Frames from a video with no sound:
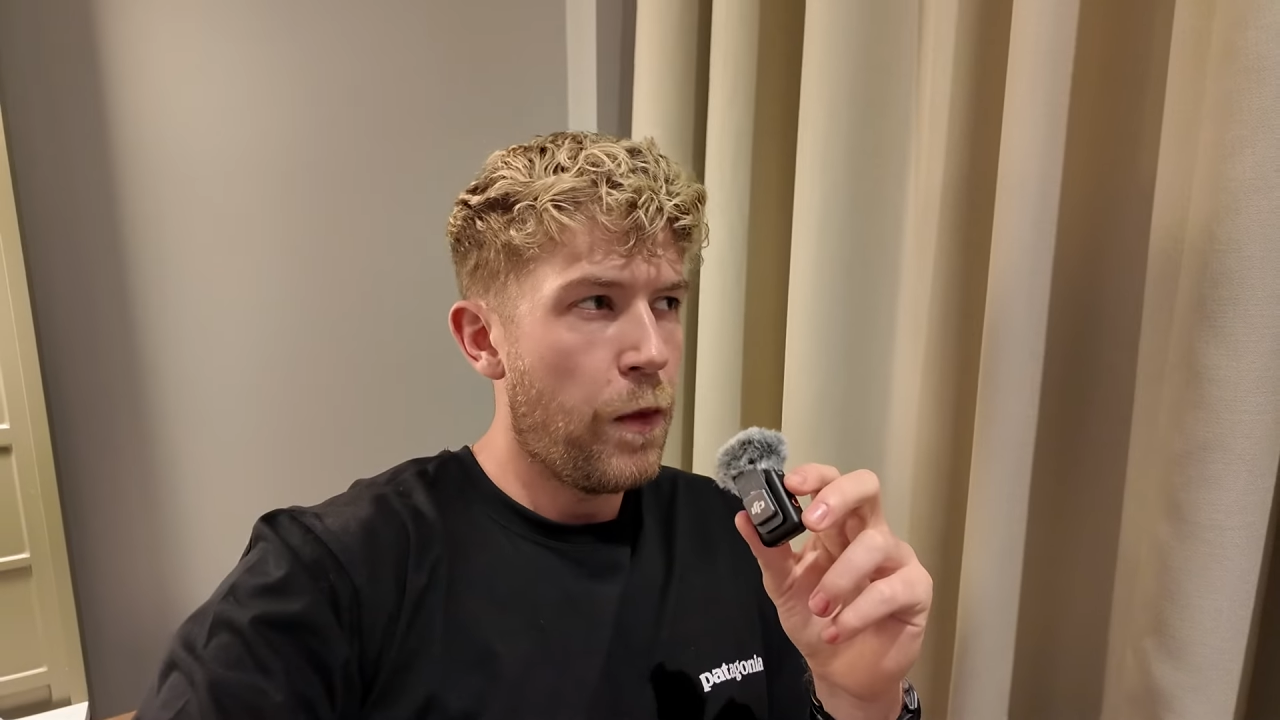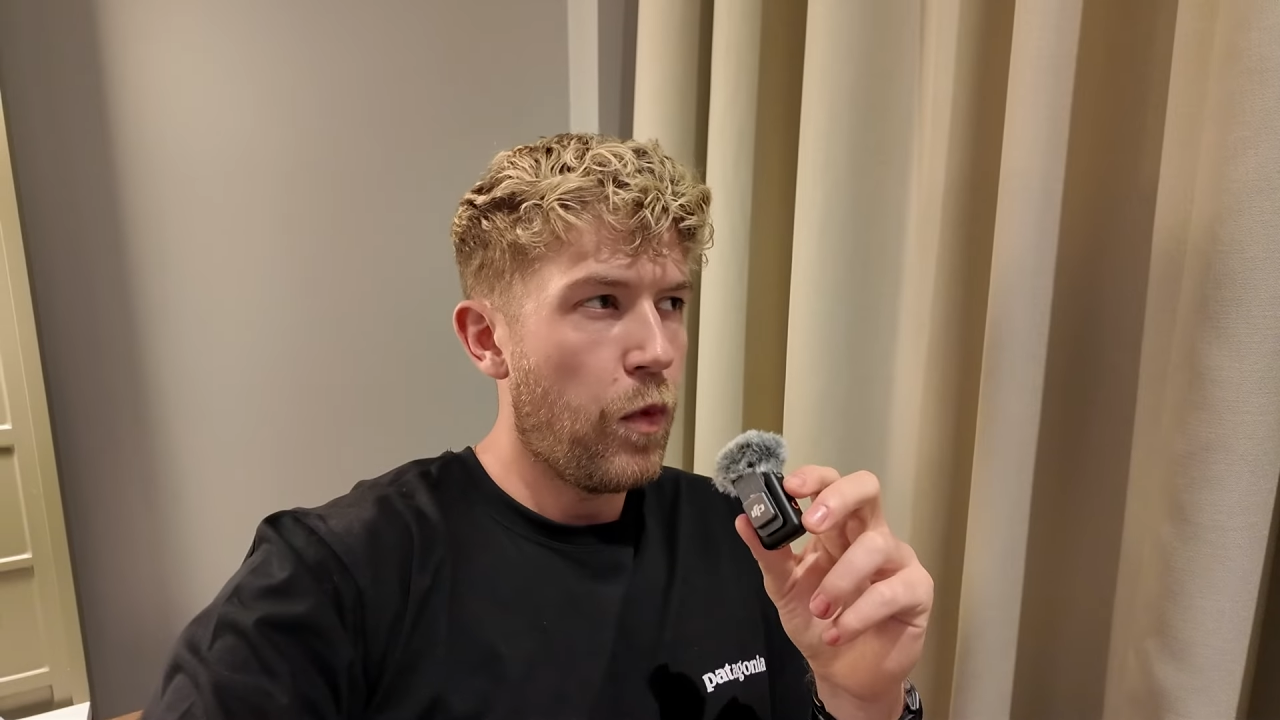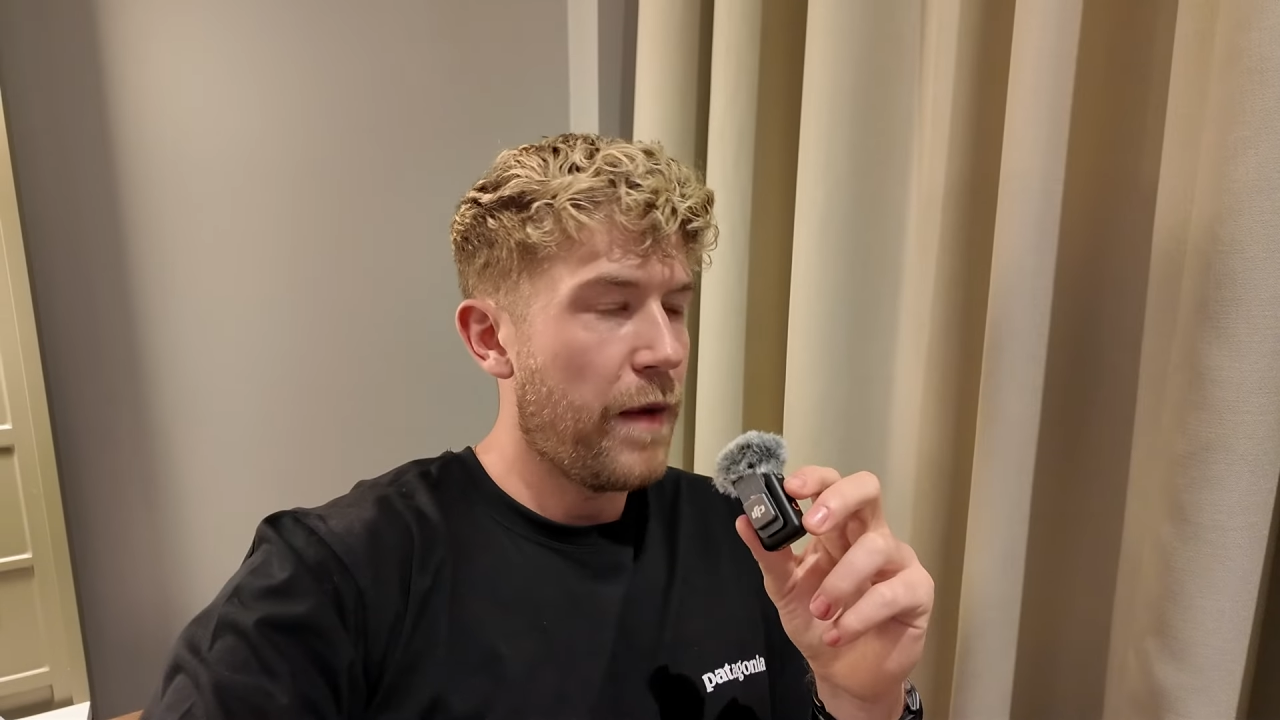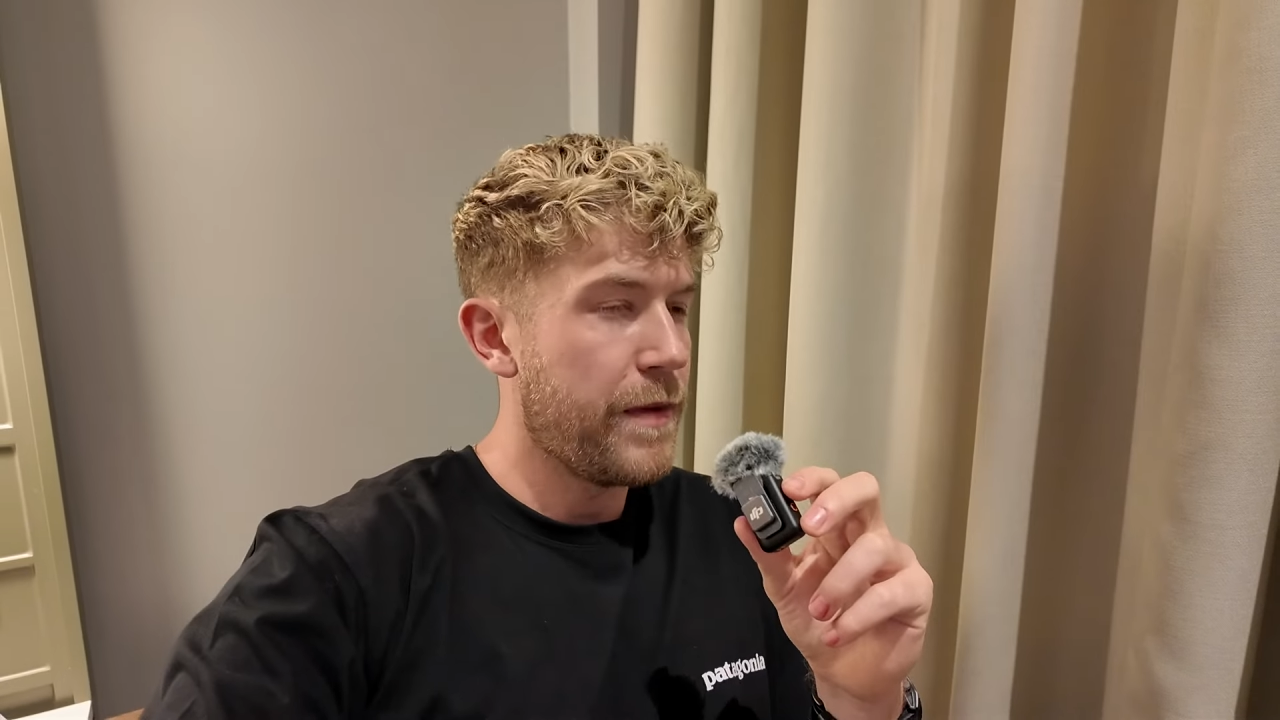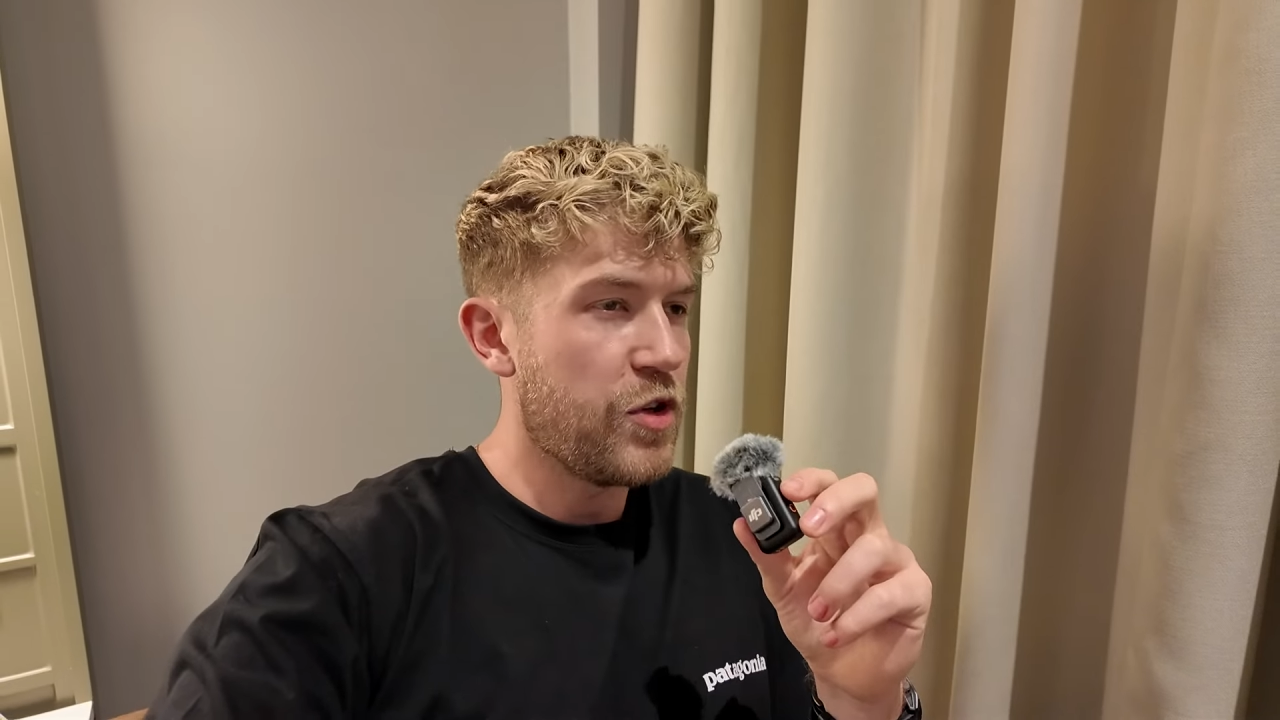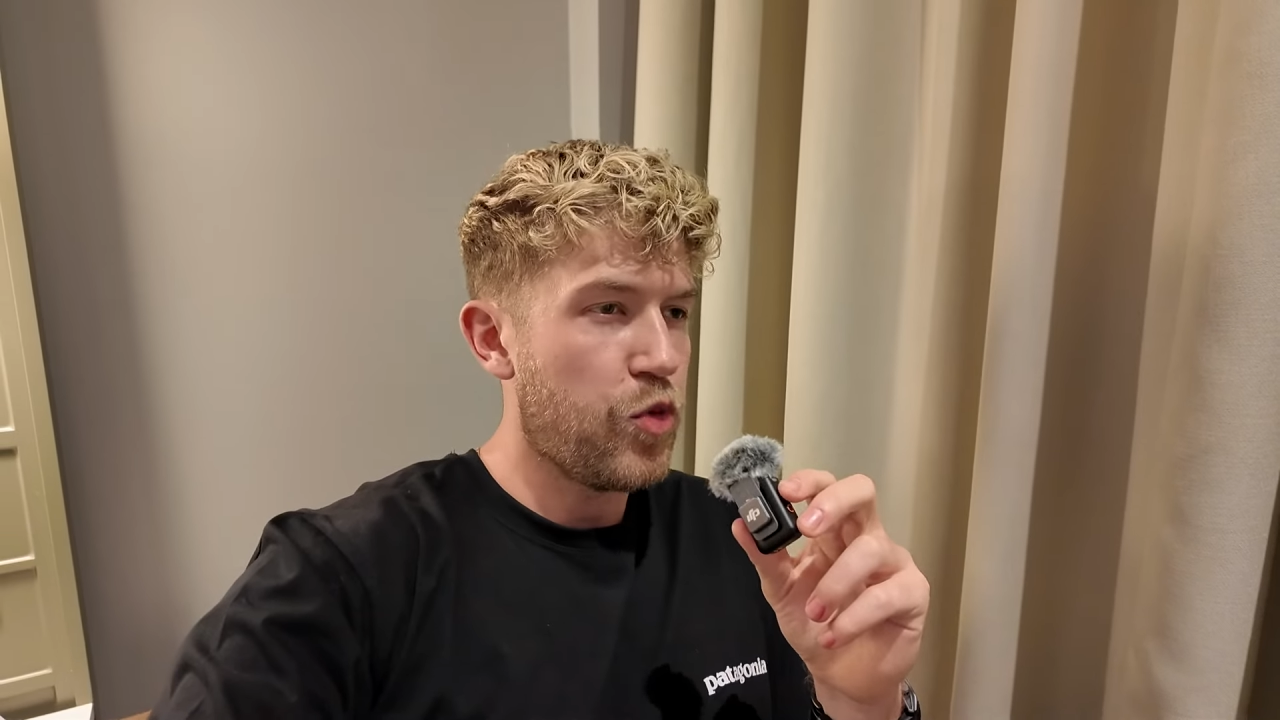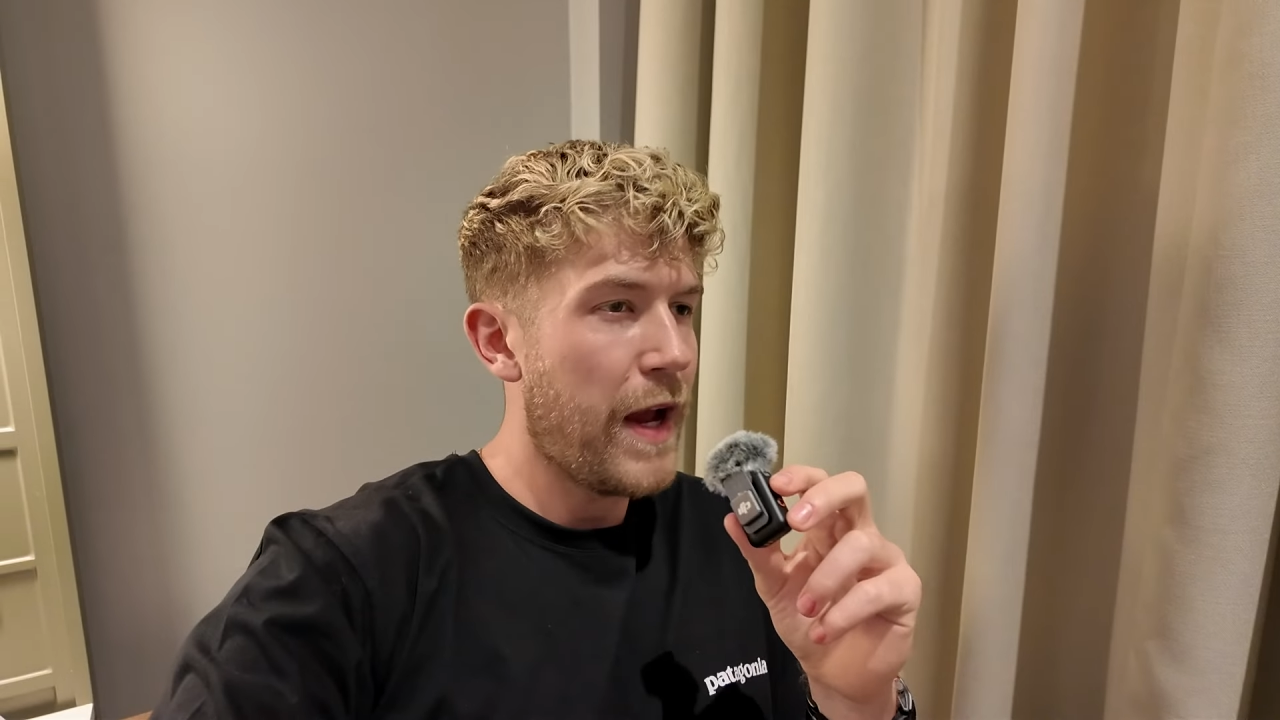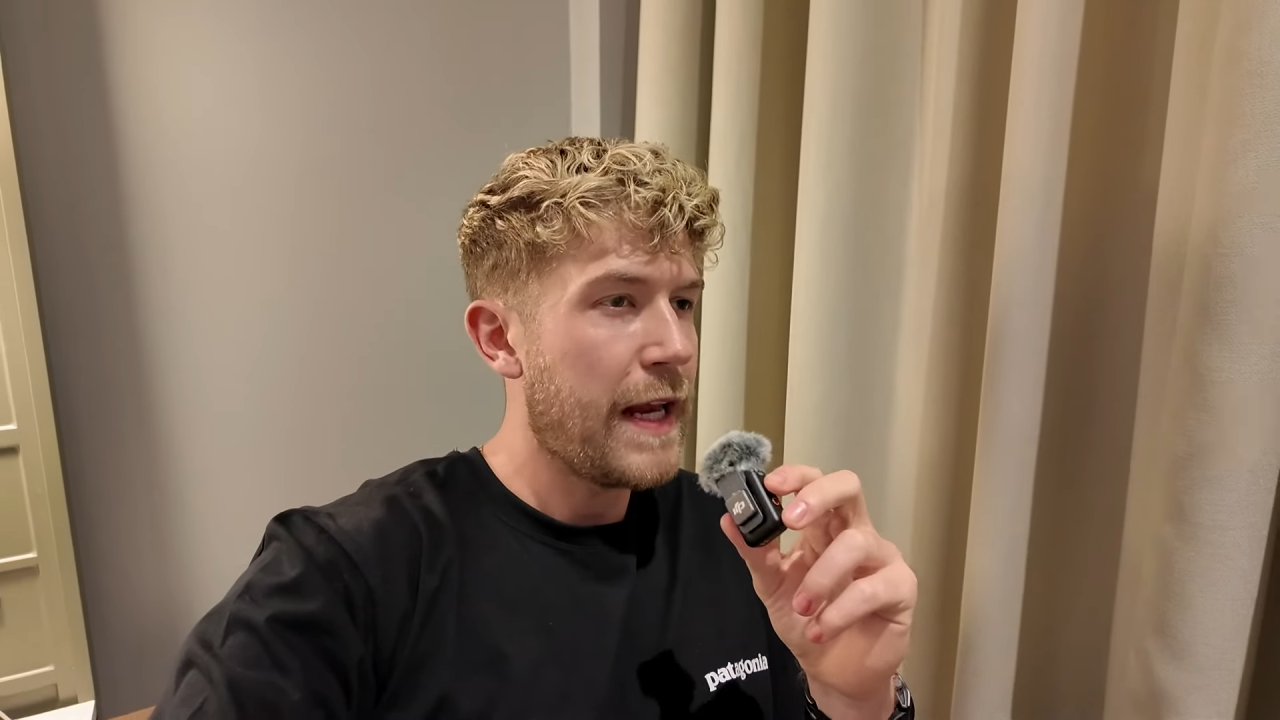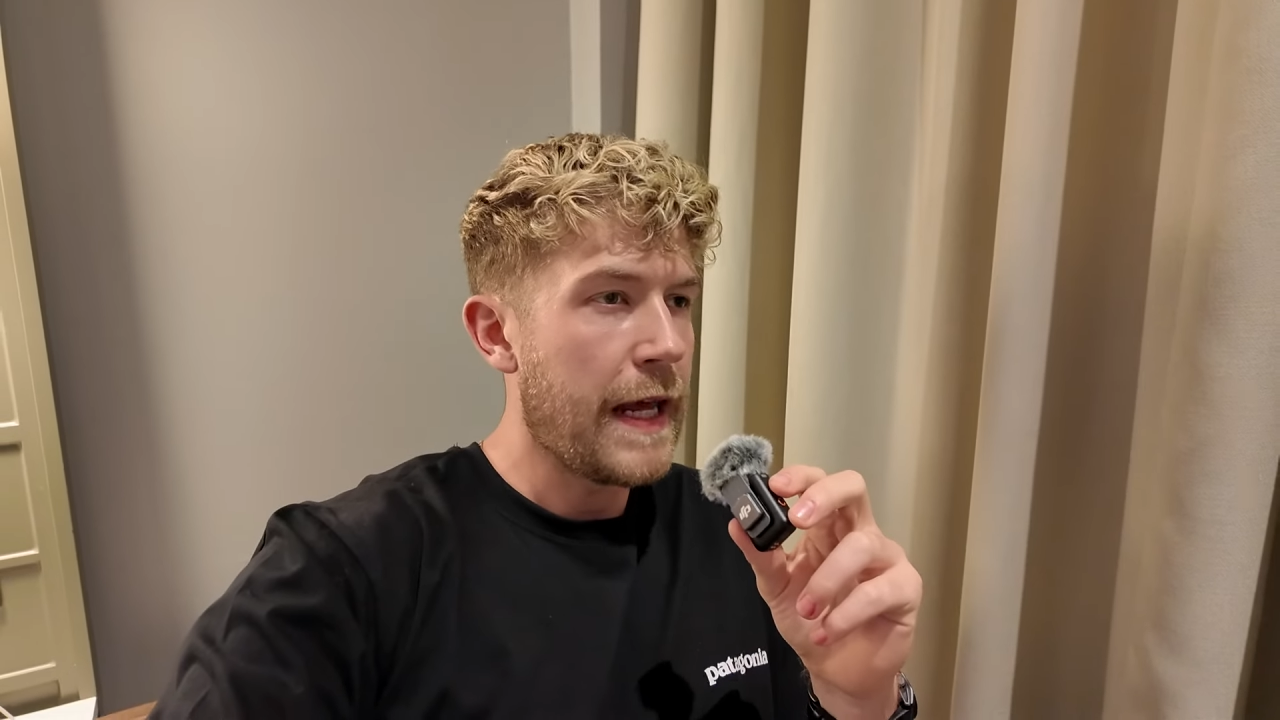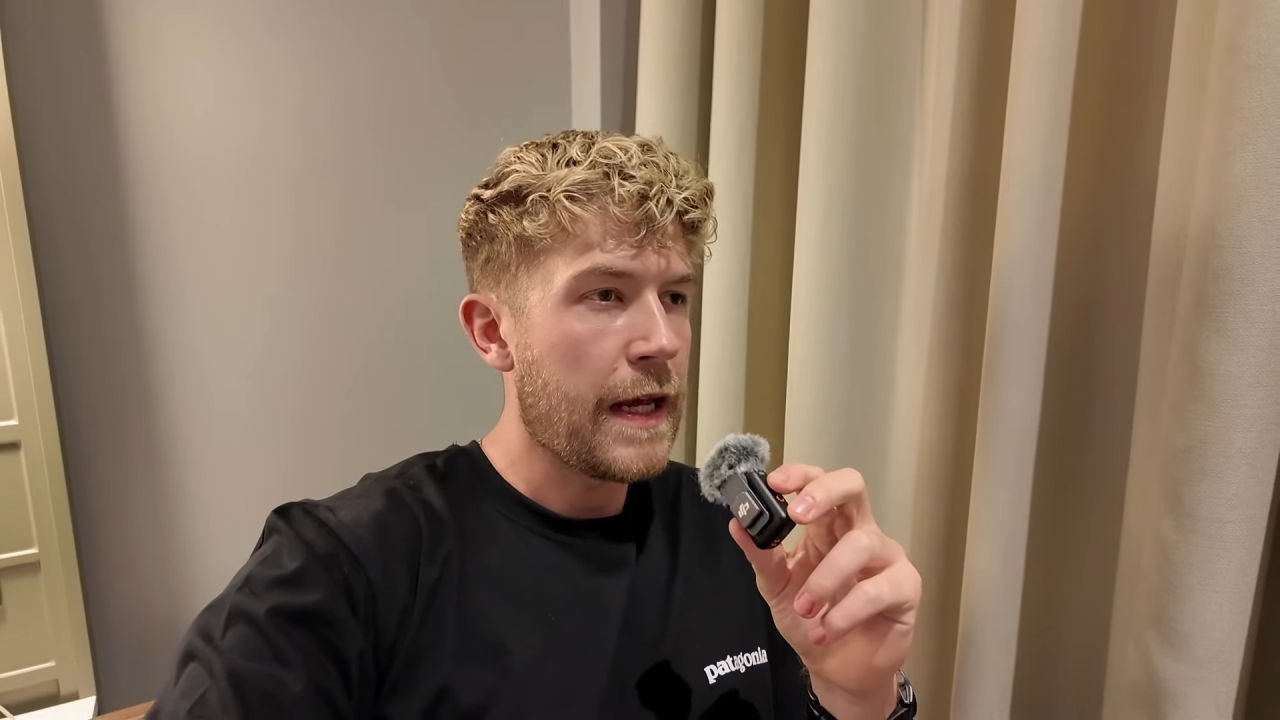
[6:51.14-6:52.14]
while I've been
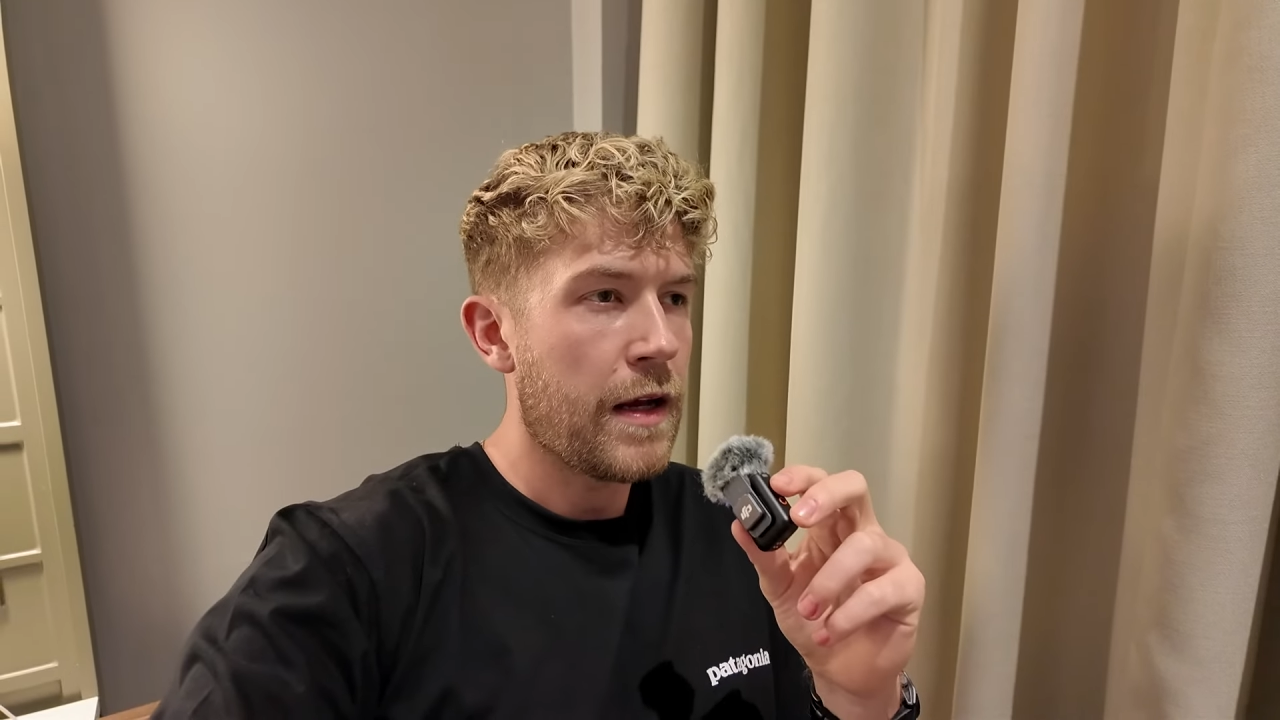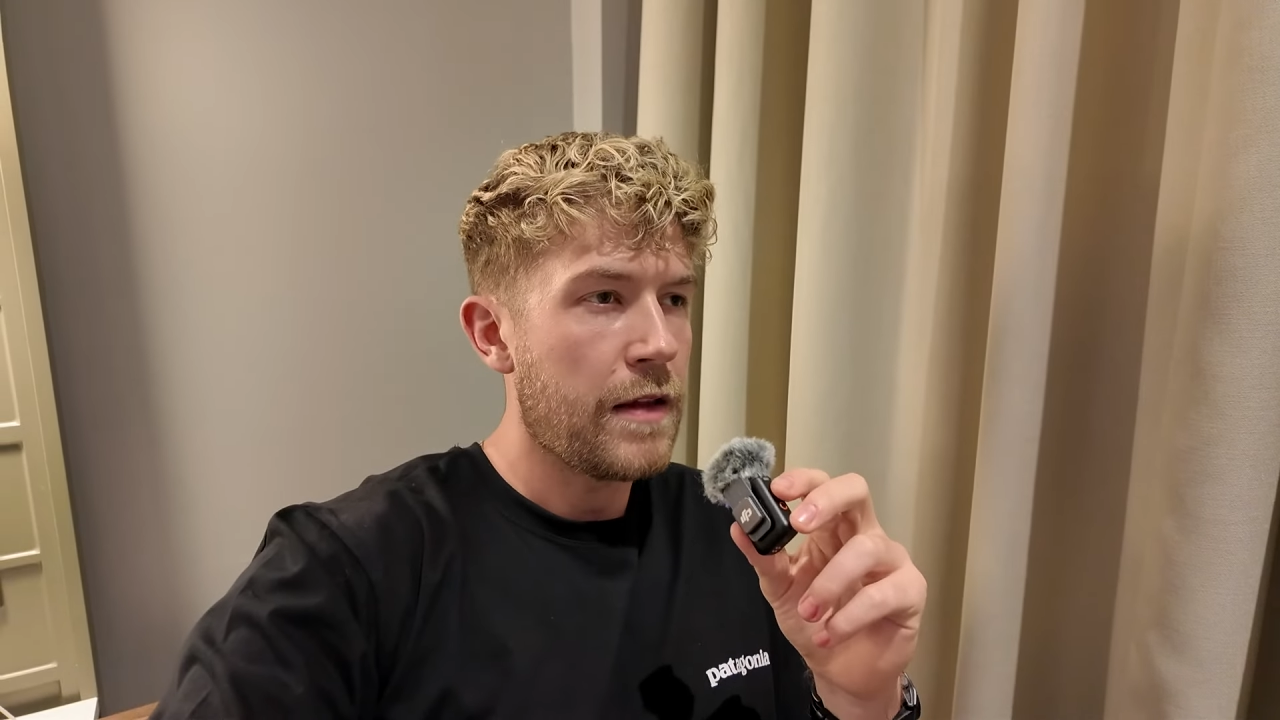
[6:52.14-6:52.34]
training,